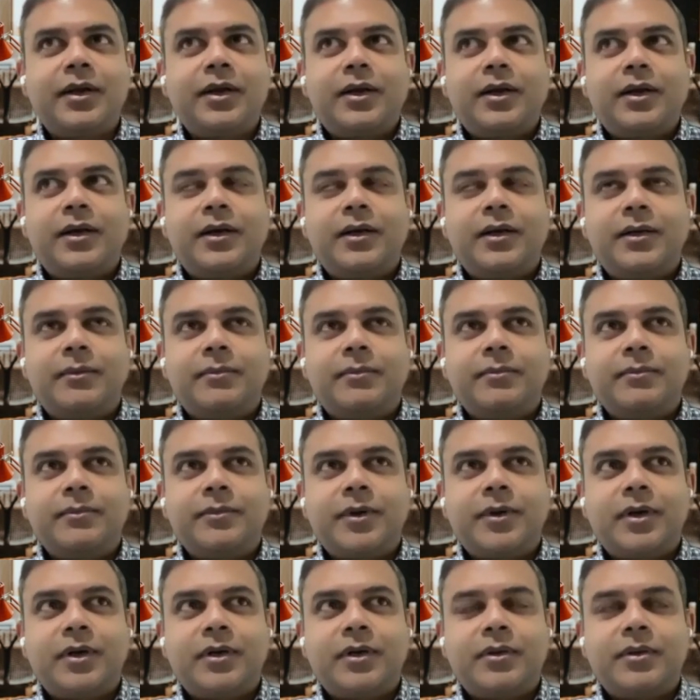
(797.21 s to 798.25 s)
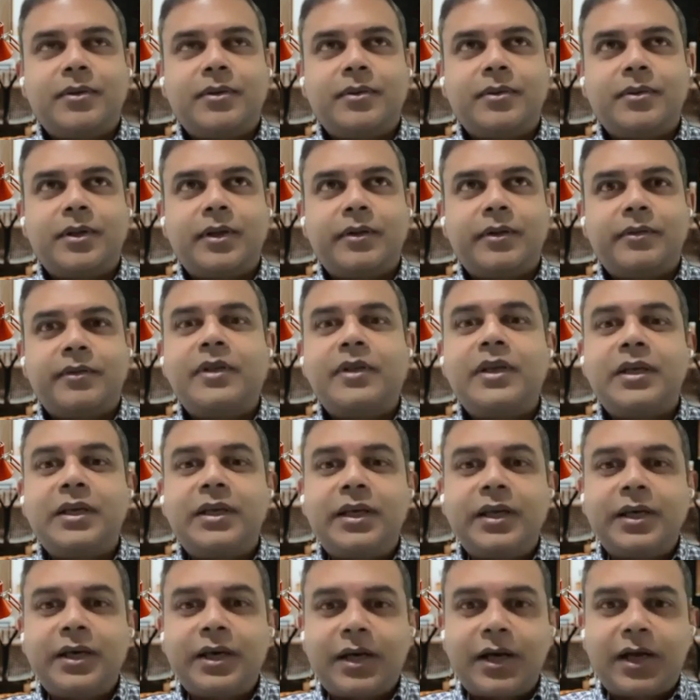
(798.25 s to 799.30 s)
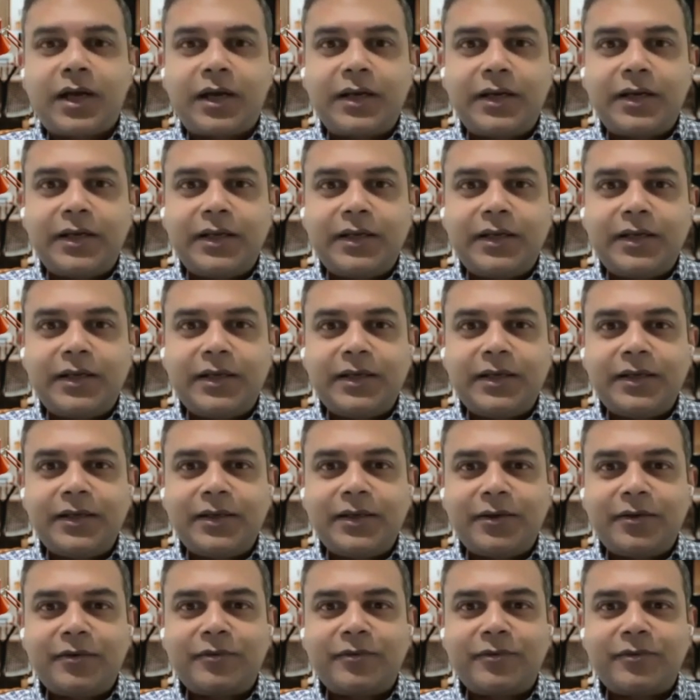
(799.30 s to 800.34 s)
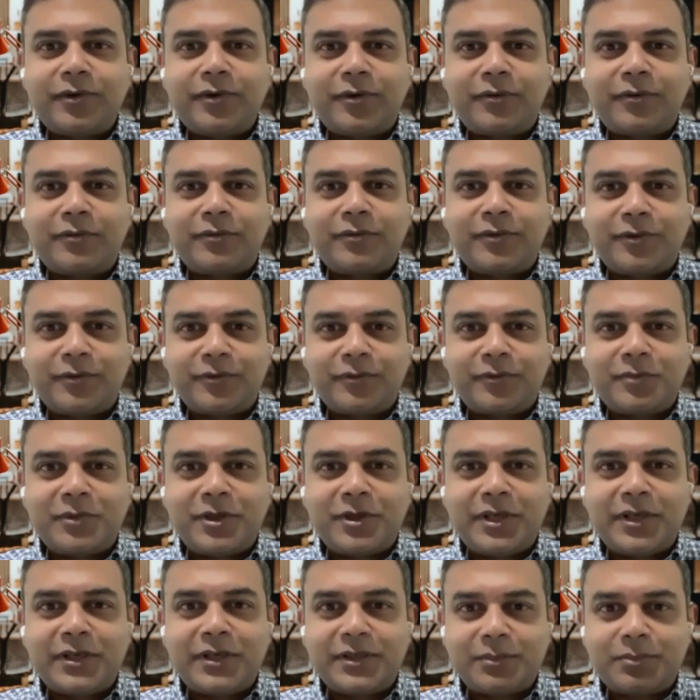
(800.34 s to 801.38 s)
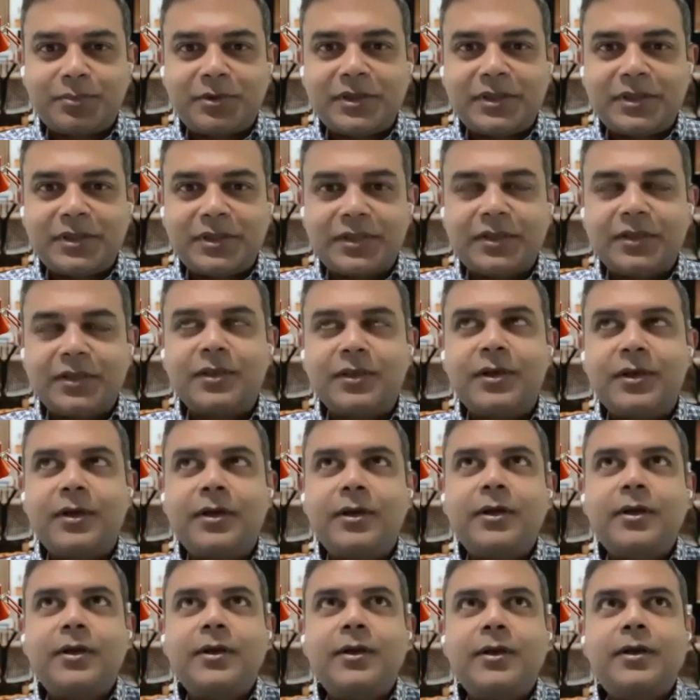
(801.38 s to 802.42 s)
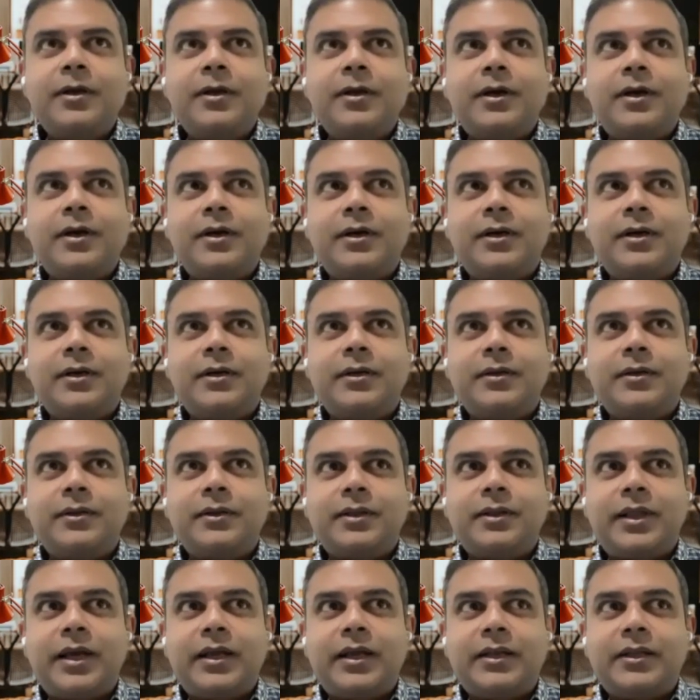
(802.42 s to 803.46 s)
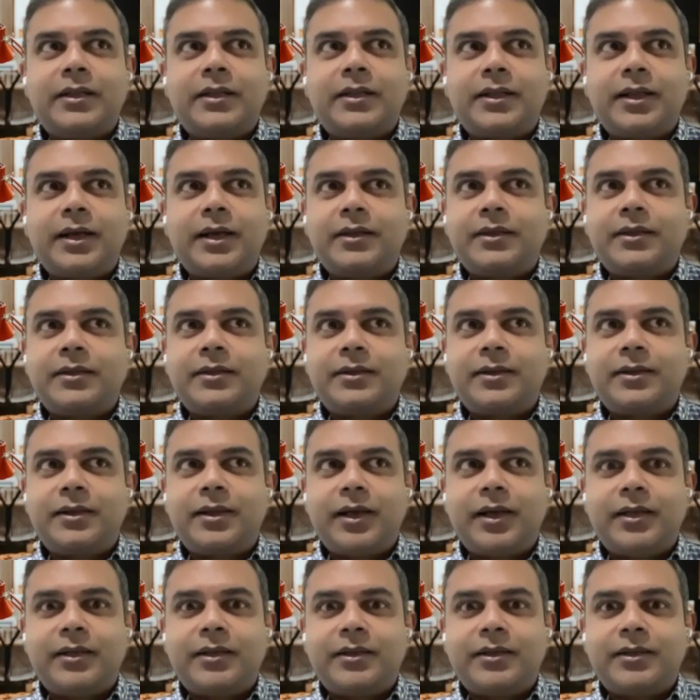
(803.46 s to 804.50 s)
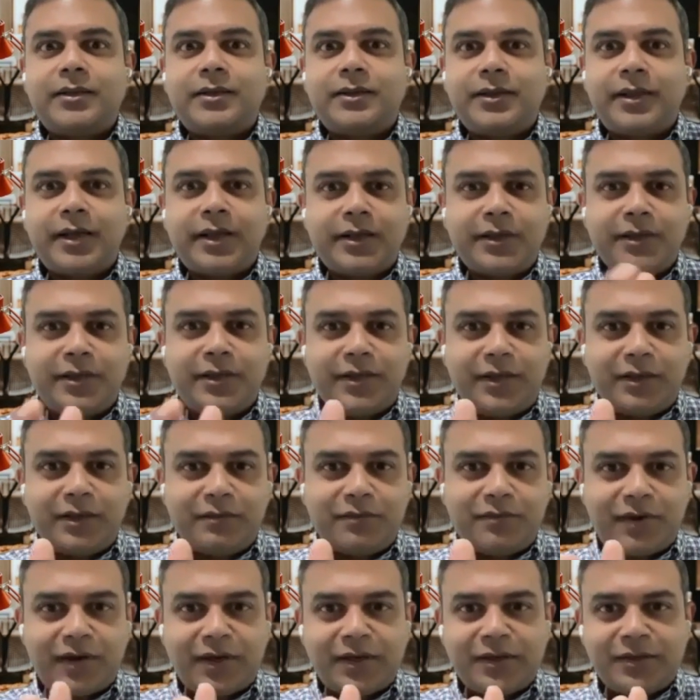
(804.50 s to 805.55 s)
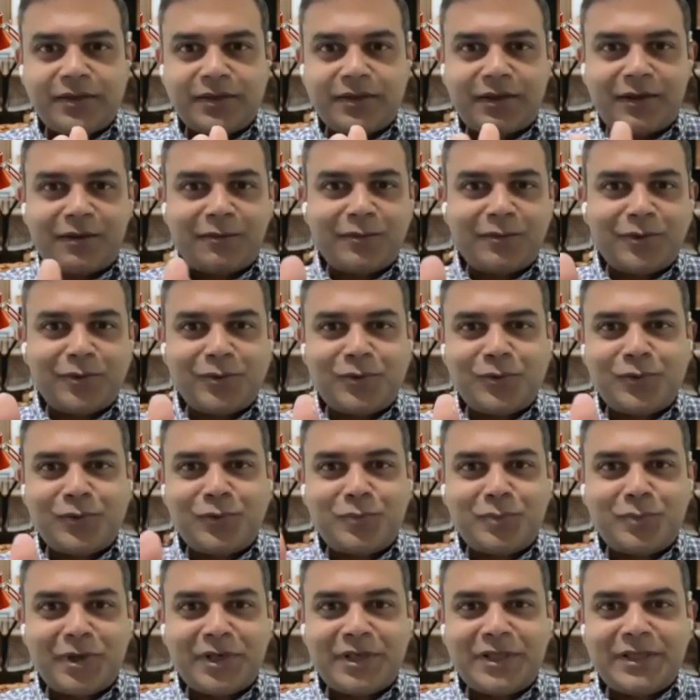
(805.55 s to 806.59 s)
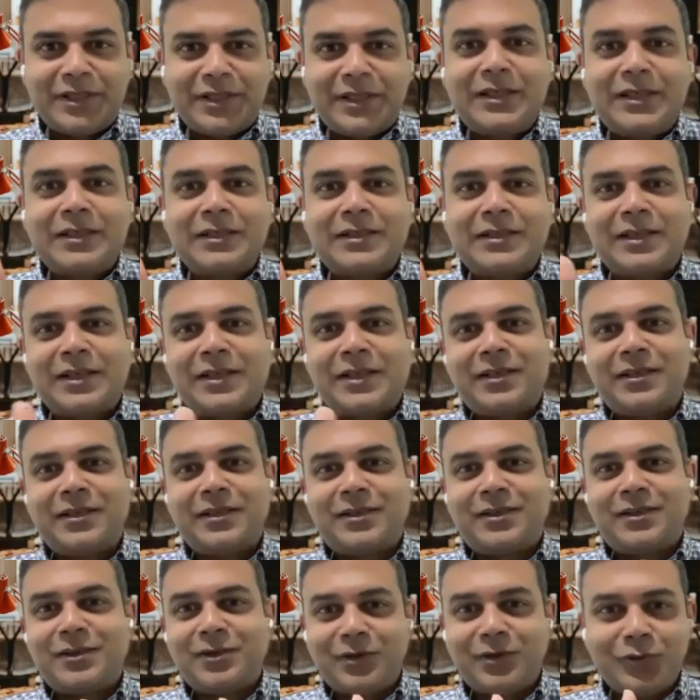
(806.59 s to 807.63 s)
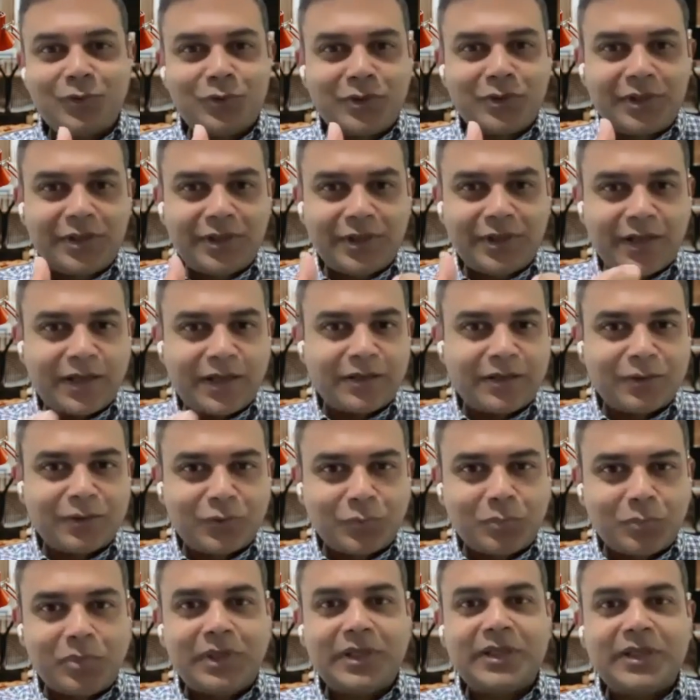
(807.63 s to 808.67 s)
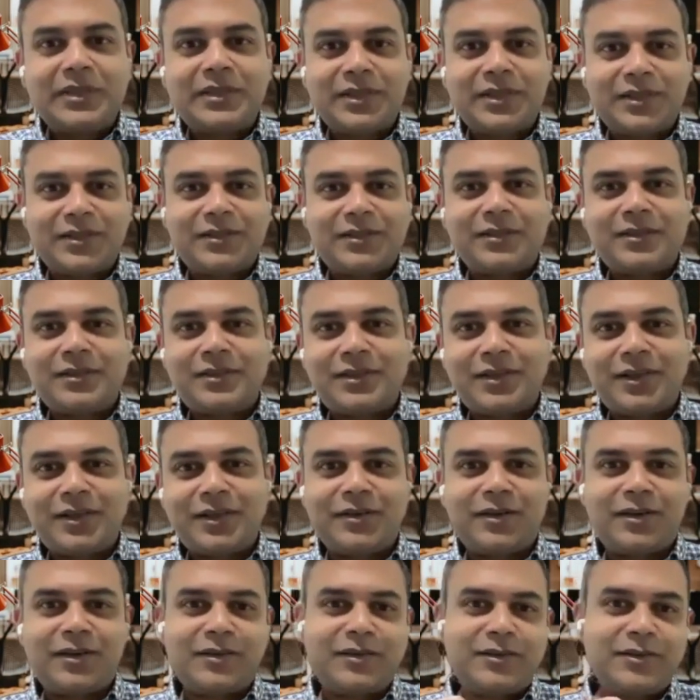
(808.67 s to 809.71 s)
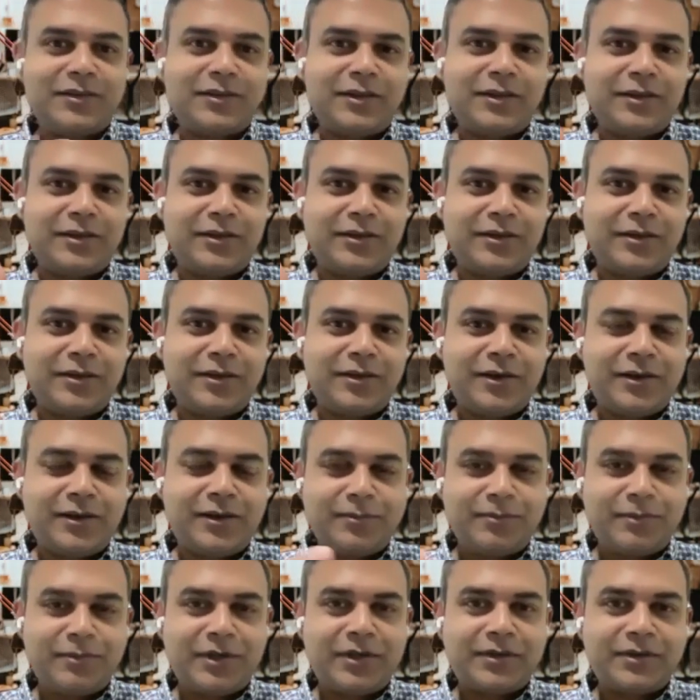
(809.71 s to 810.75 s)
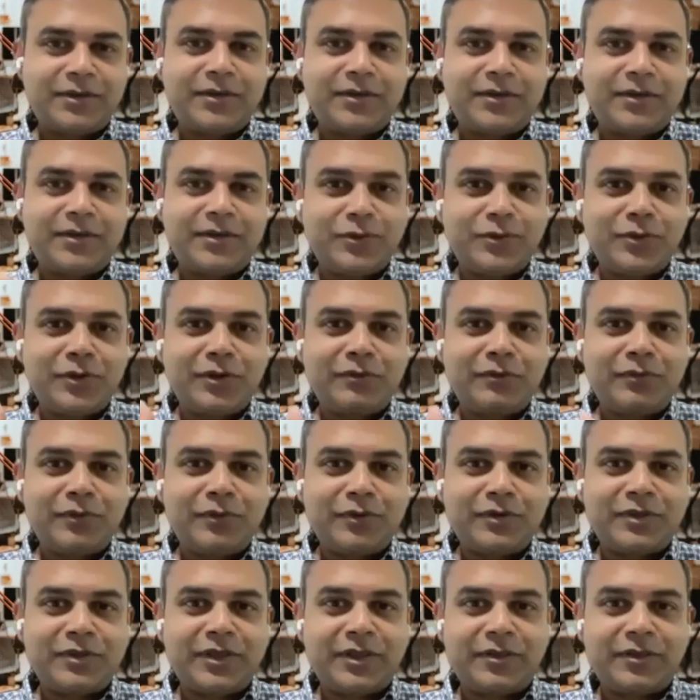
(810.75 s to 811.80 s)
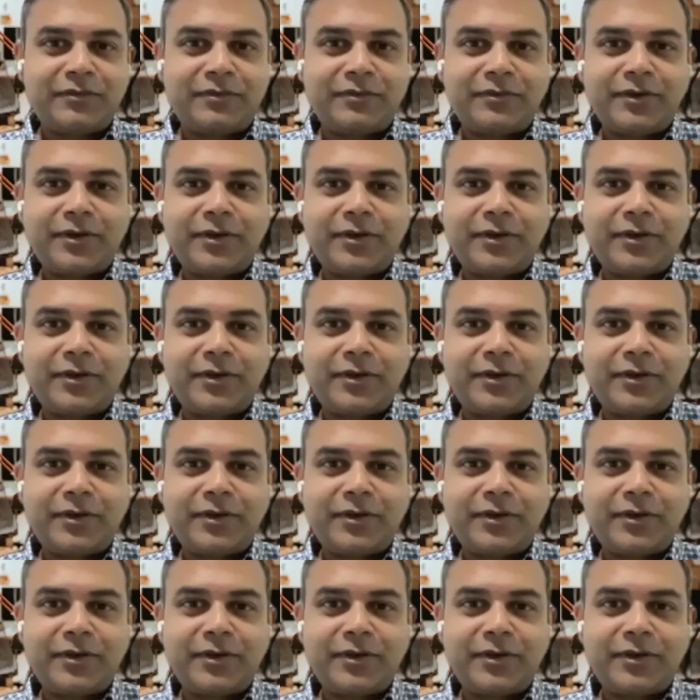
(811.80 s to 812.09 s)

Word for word: um, uh, uh, thinking highly of, of, of me as a person. Uh, that that that then defines how you do many things, and it's usually done to please others and rather than uh, rather than doing it for yourself.